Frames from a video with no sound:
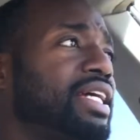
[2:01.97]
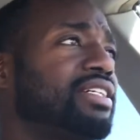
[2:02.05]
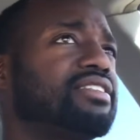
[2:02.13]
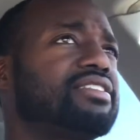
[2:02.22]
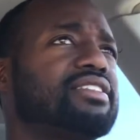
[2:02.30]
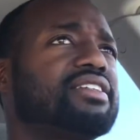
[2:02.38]

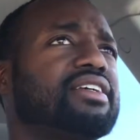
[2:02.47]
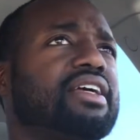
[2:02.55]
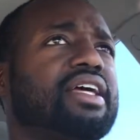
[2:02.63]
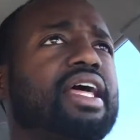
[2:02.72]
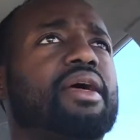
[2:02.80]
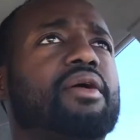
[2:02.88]
is,
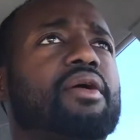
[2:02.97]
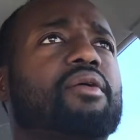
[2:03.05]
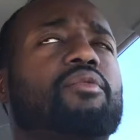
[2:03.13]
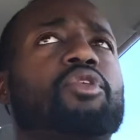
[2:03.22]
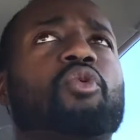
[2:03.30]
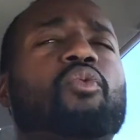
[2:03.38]

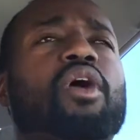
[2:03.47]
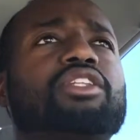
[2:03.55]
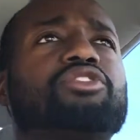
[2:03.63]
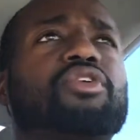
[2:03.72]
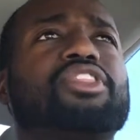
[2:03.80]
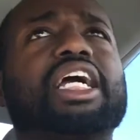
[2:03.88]
you
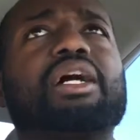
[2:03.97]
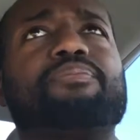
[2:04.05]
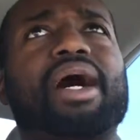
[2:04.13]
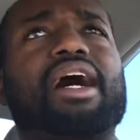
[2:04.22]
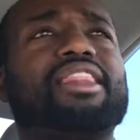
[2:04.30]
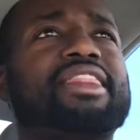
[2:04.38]
want to think
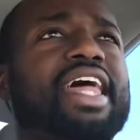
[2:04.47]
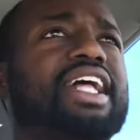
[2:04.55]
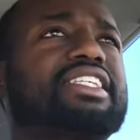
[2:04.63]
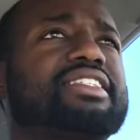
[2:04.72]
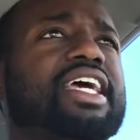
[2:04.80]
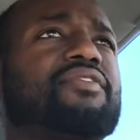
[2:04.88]
about
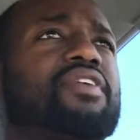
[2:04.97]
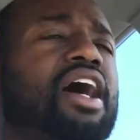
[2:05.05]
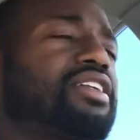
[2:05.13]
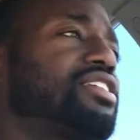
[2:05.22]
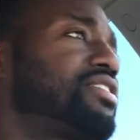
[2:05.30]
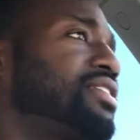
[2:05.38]
that state of
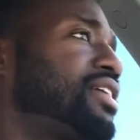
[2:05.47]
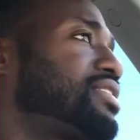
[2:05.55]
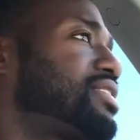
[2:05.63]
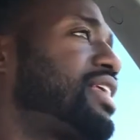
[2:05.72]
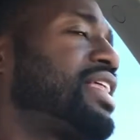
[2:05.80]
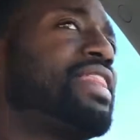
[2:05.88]

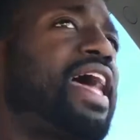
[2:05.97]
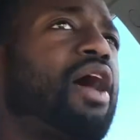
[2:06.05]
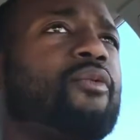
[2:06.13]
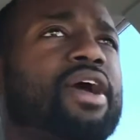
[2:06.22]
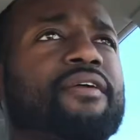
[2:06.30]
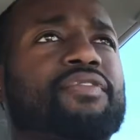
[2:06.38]
consciousness,
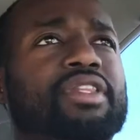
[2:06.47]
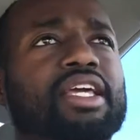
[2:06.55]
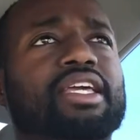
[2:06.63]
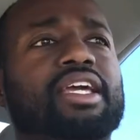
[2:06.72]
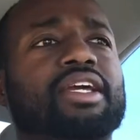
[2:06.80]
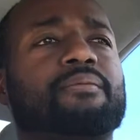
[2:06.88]
that way of
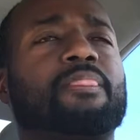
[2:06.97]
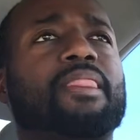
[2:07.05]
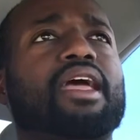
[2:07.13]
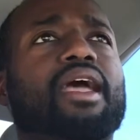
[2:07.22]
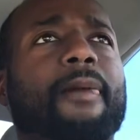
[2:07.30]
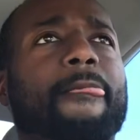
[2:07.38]
thinking,
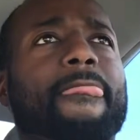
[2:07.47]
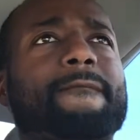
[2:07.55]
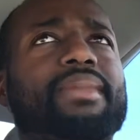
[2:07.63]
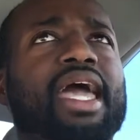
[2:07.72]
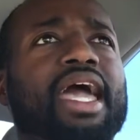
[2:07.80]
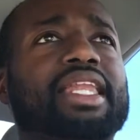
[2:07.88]

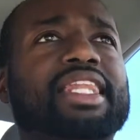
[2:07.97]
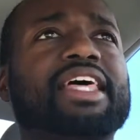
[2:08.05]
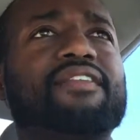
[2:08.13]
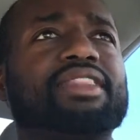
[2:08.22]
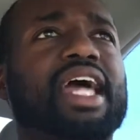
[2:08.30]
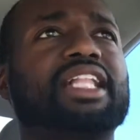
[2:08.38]
and
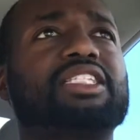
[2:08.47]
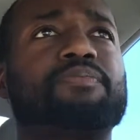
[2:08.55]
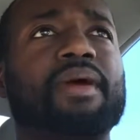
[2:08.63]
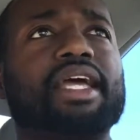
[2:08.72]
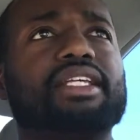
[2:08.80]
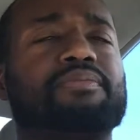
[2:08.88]
live in that
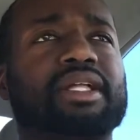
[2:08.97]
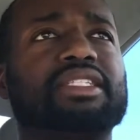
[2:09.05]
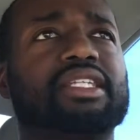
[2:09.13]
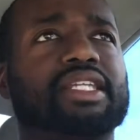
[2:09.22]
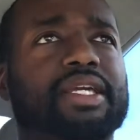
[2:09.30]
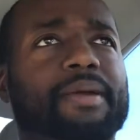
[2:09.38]
space
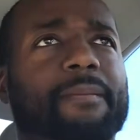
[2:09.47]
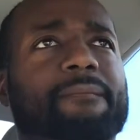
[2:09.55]
mentally.